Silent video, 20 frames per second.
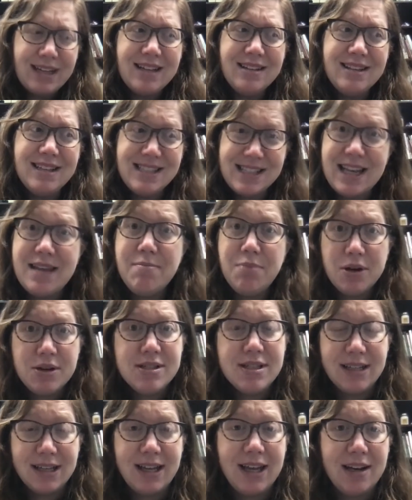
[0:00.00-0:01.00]
The same
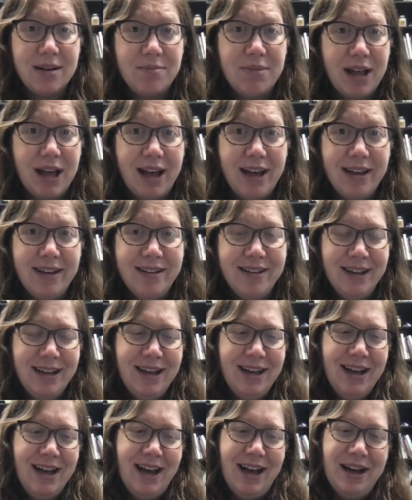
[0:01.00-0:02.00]
person can apply,
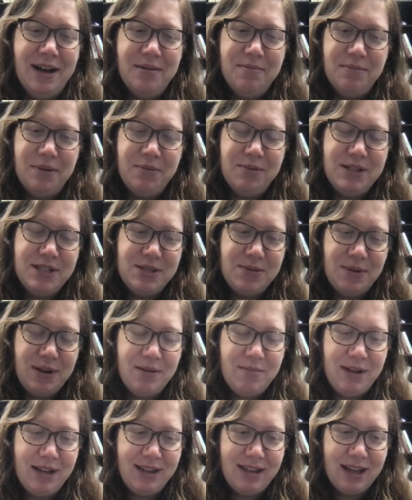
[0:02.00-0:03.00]
but we just want
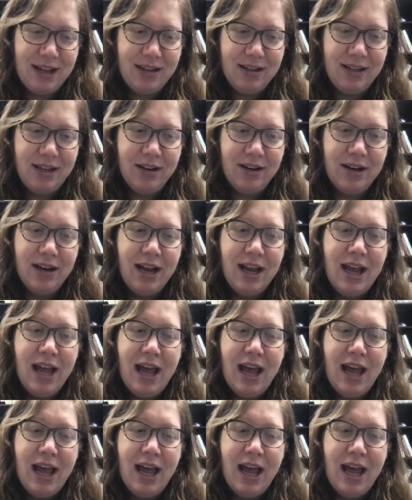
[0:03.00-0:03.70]
to make that clear.